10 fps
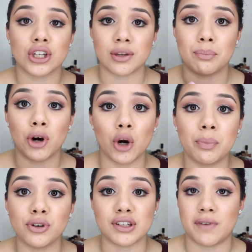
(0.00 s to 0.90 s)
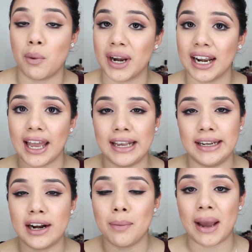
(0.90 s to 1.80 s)
or some purples if I want to
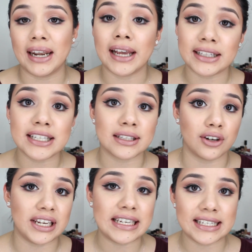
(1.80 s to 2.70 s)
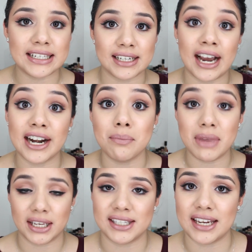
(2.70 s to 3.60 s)
lighten it up. I like these. They're easy to kind of
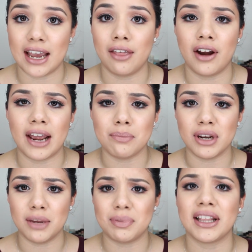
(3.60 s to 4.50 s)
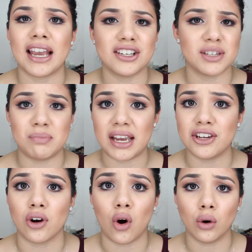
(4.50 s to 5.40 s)
mix together and manipulate and just
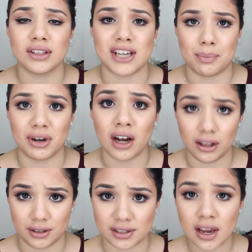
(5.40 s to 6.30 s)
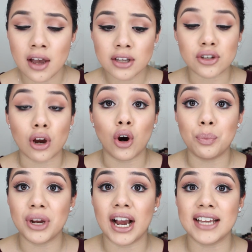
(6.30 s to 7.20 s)
make your own type of colors. So I
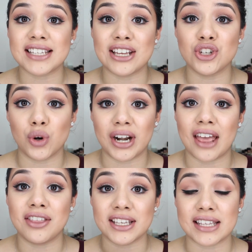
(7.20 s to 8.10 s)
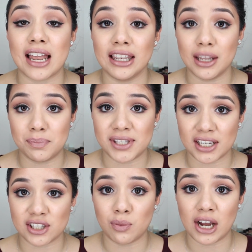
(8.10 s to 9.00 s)
hope you guys enjoyed these
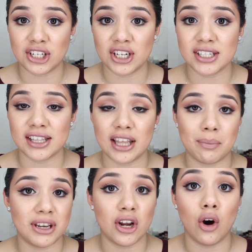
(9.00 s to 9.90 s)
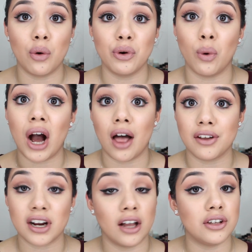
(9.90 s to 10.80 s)
lipstick swatches. Let me know what
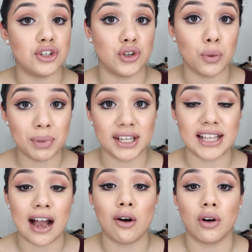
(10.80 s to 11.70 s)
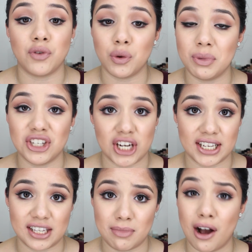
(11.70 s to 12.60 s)
other colors you picked out or if you'd be
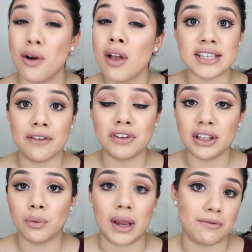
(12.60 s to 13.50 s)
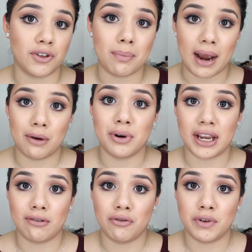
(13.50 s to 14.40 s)
checking some out. Definitely wait for the buy one,
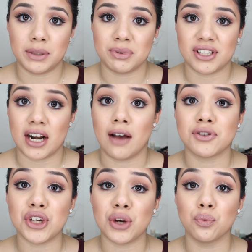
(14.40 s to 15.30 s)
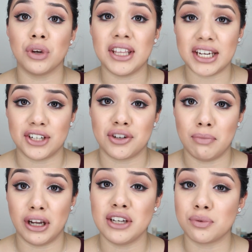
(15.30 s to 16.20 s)
get one 50% off so you can really get
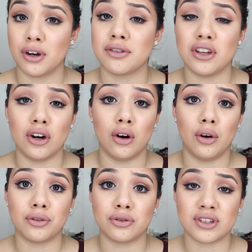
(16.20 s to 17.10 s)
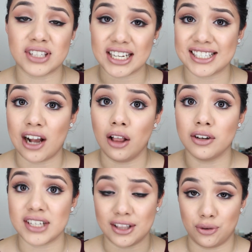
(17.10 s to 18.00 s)
your money's worth. You know,
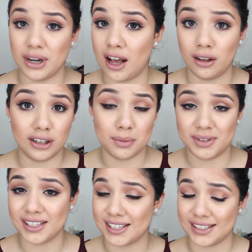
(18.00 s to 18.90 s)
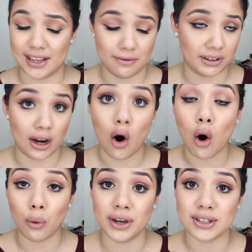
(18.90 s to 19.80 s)
$6 and $3 lipsticks is definitely
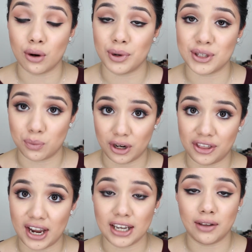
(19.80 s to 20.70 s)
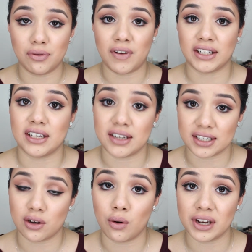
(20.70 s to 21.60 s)
always, always worth it. I love the fact that
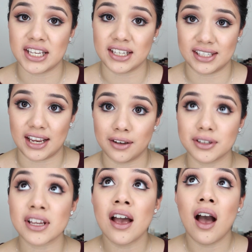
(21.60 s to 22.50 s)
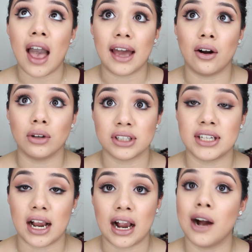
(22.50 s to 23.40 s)
NYX always has sales at
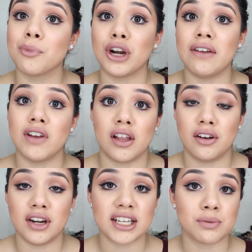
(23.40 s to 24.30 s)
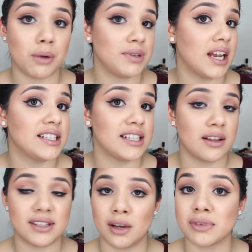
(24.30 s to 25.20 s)
Ulta.com or even on their NYX
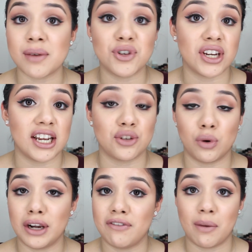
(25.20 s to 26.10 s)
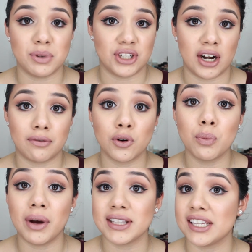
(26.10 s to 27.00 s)
website. Sometimes you can get 25% off
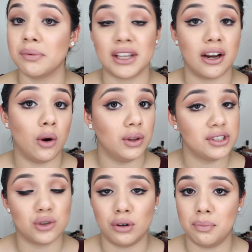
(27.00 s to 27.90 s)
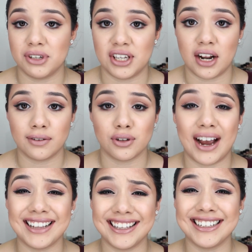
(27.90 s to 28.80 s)
coupons. Same thing at Ulta, 20% off. So
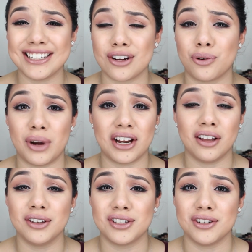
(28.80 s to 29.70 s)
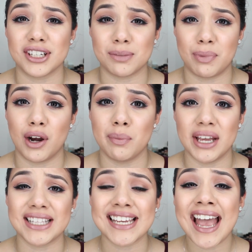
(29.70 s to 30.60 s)
I think these are great colors to
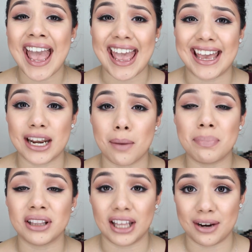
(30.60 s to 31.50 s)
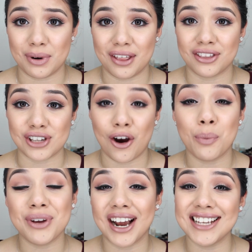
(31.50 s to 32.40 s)
experiment and play with. So I
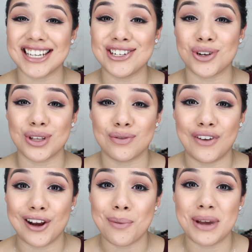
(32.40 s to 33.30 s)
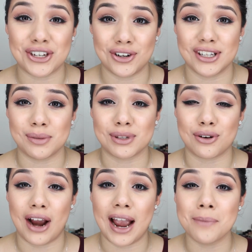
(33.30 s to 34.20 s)
hope you guys enjoy this video. Make sure to
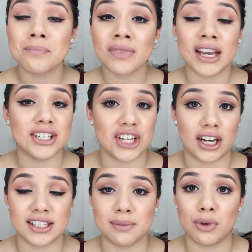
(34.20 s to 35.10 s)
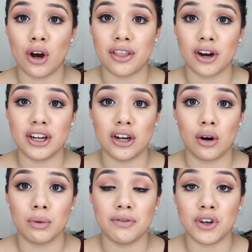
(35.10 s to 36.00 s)
subscribe and check out some other, you
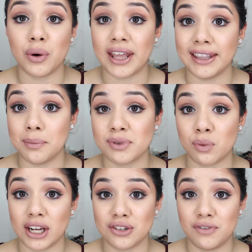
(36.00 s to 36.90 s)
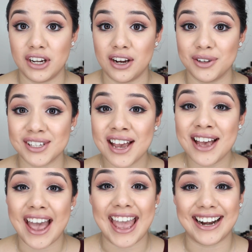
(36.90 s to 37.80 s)
know, review and lip swatch videos.
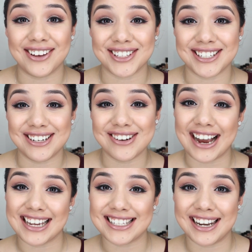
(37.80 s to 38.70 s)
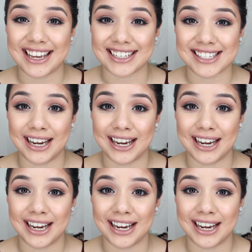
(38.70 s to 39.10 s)
And I'll see you guys next